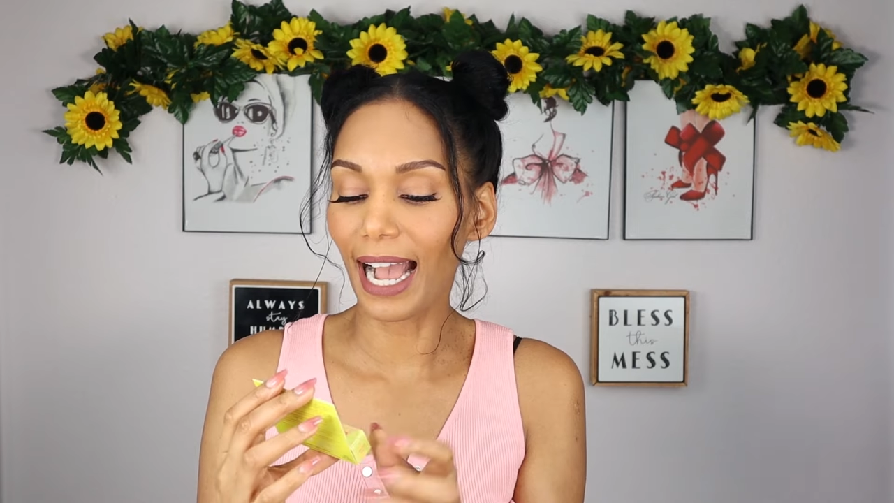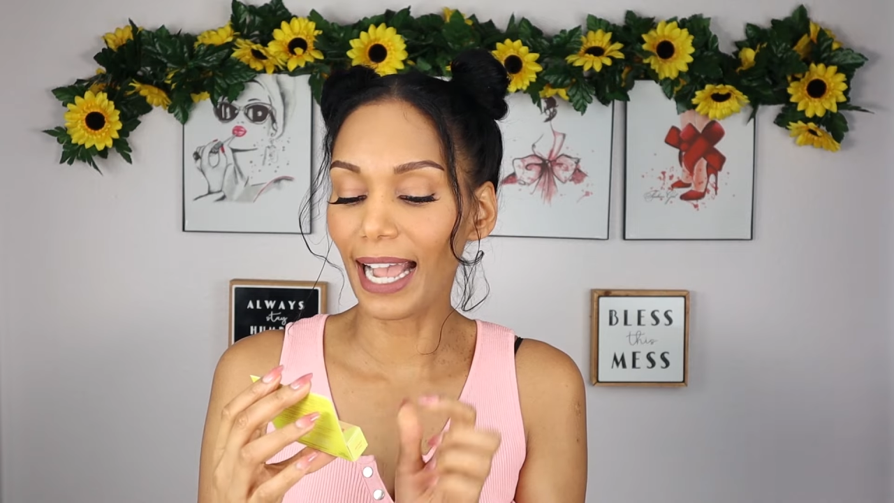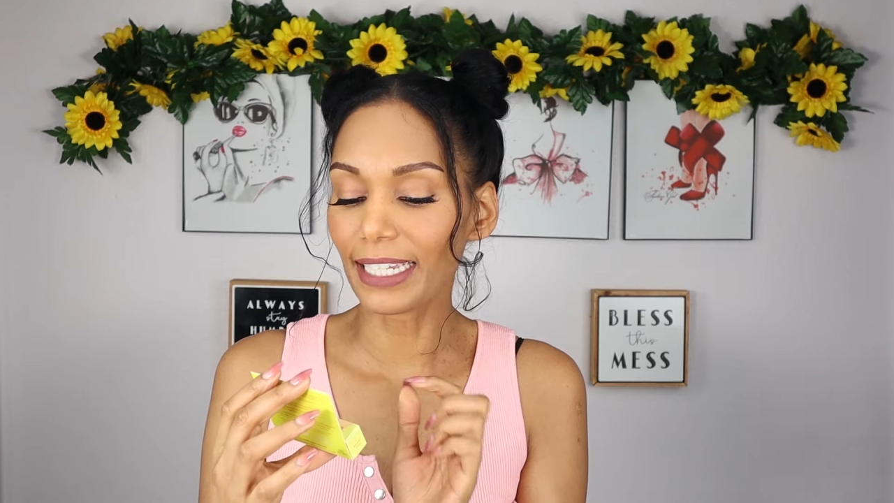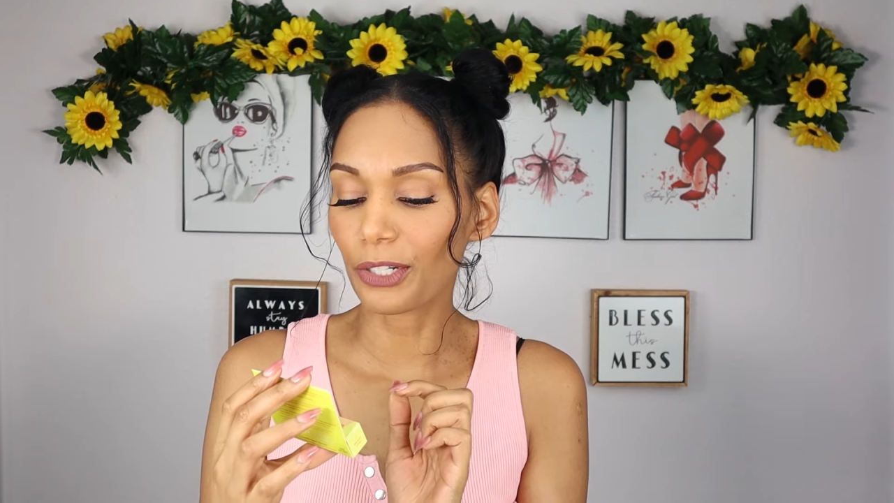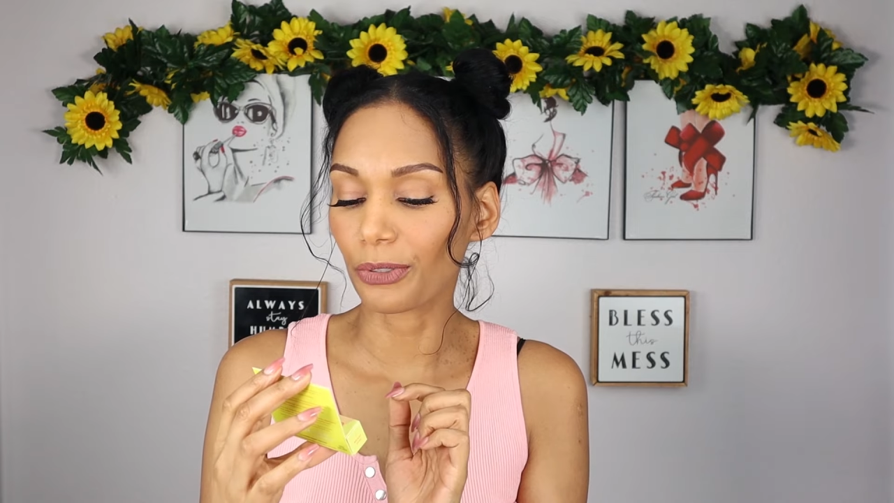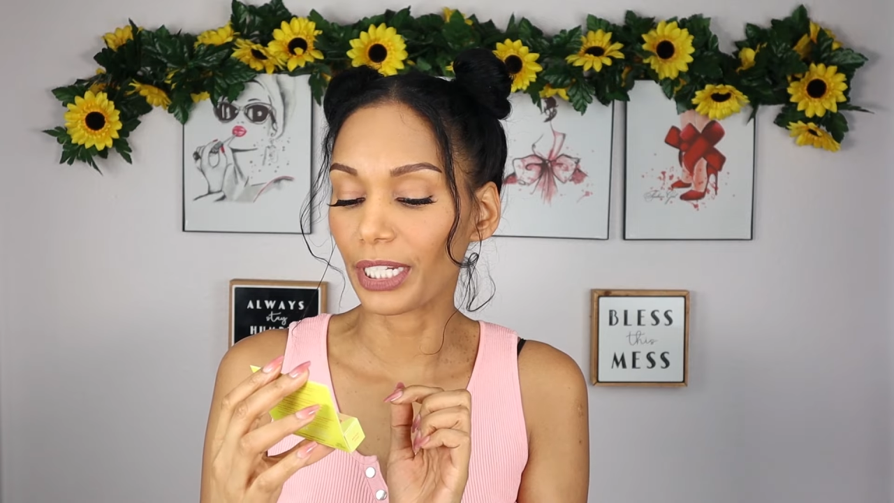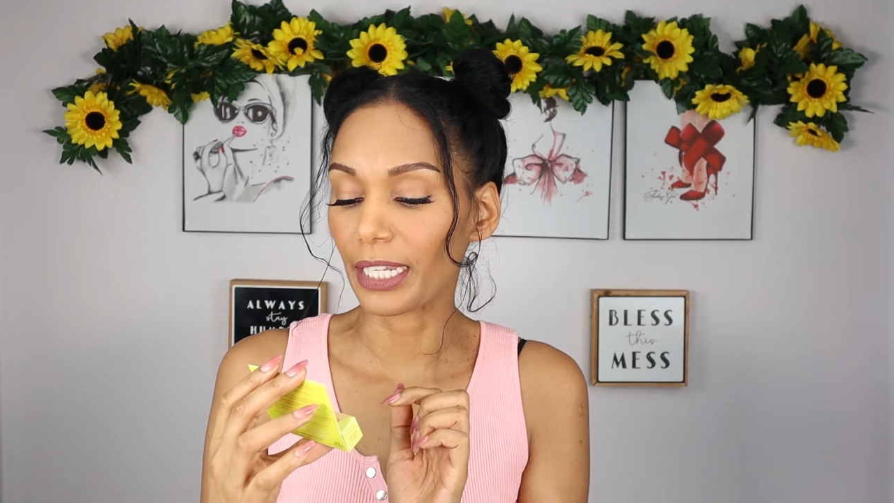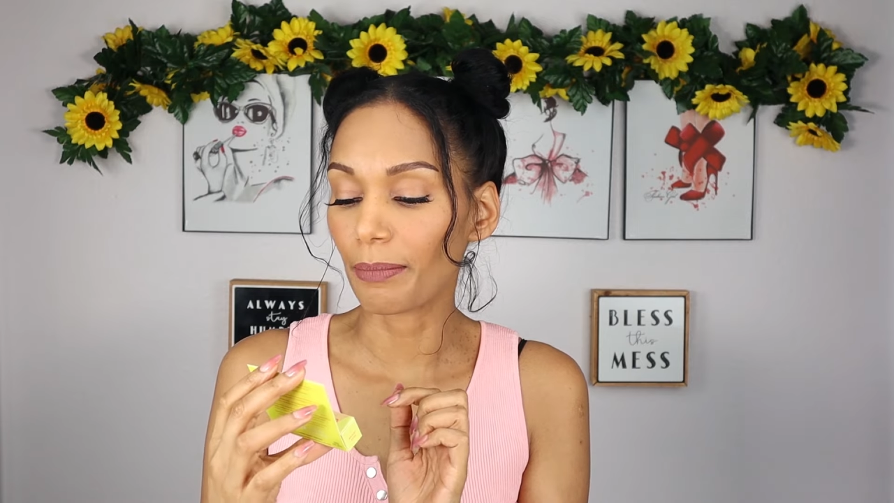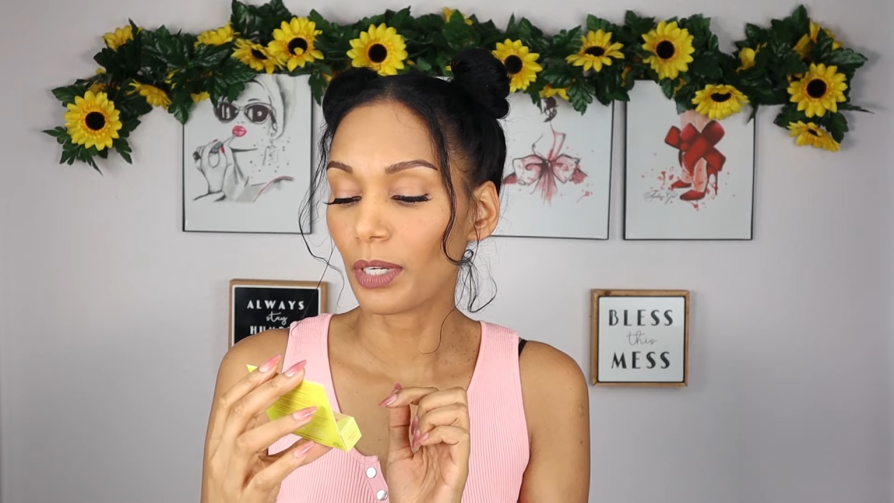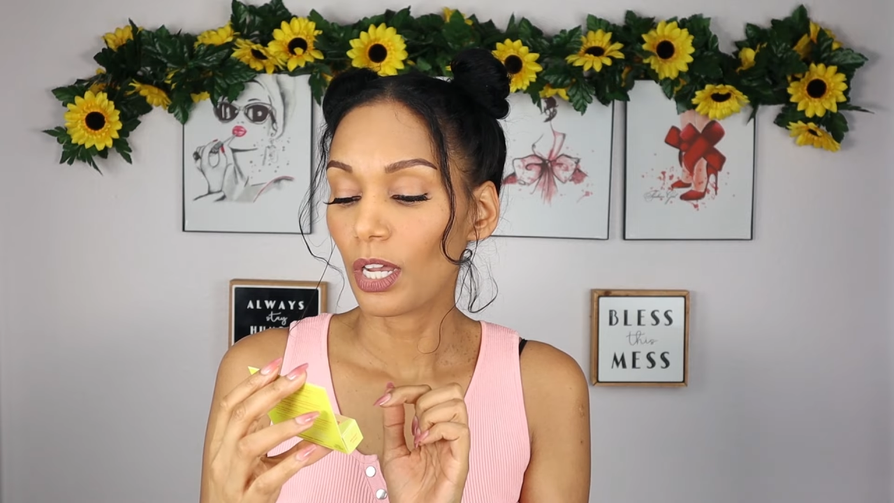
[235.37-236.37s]
Eye
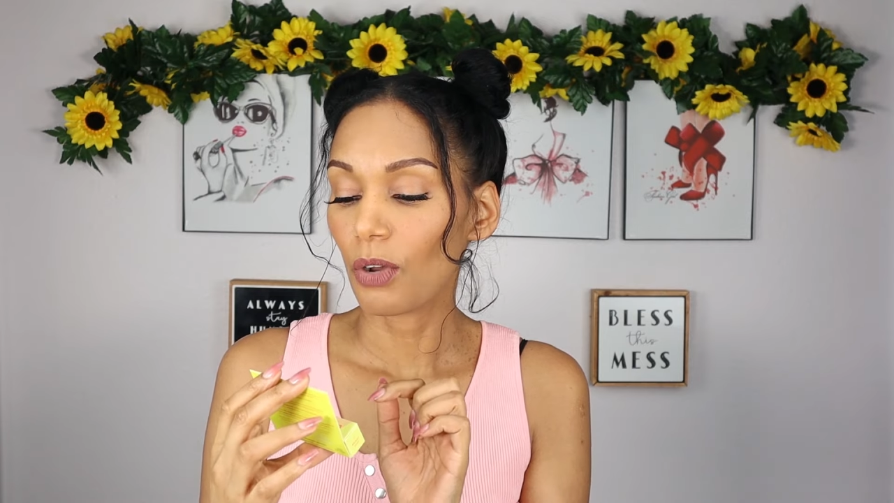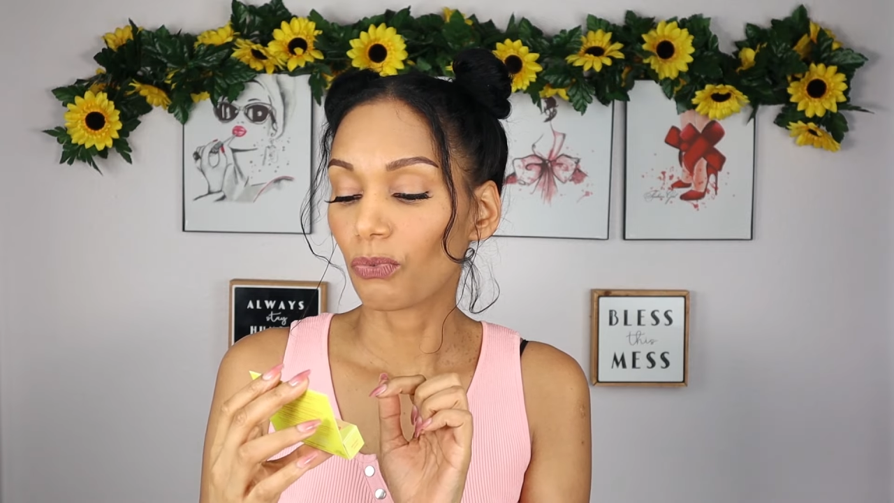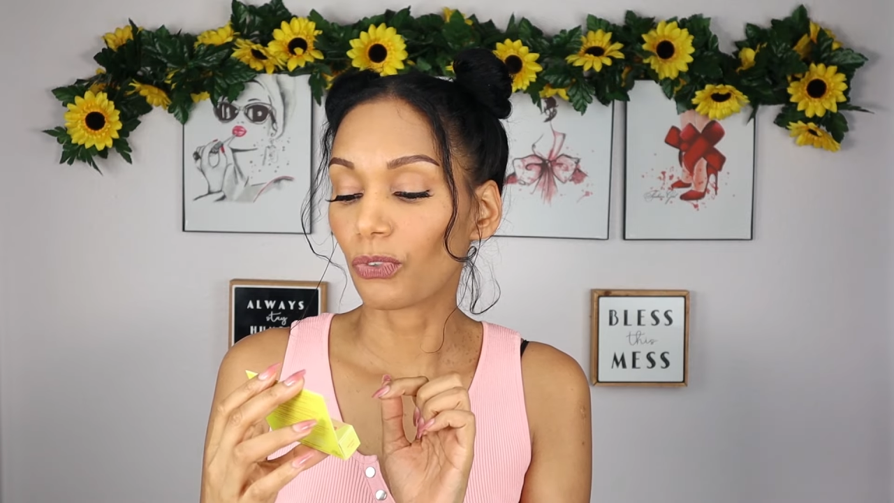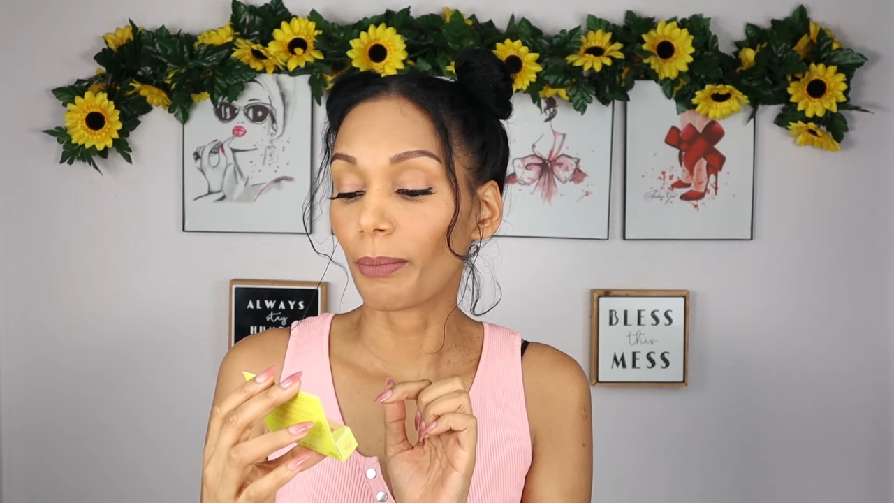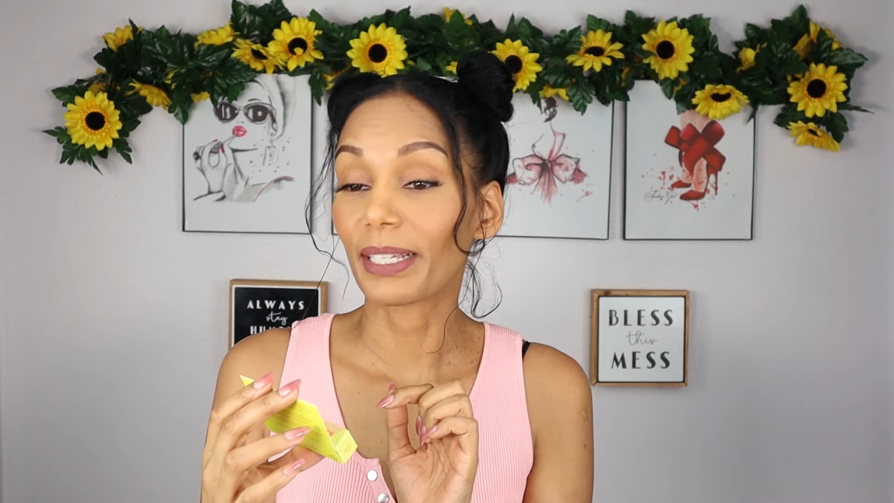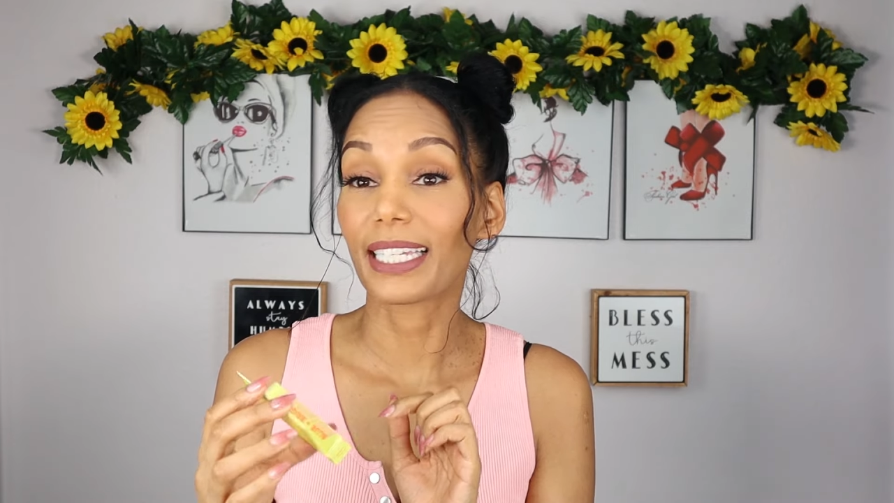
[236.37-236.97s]
Cream from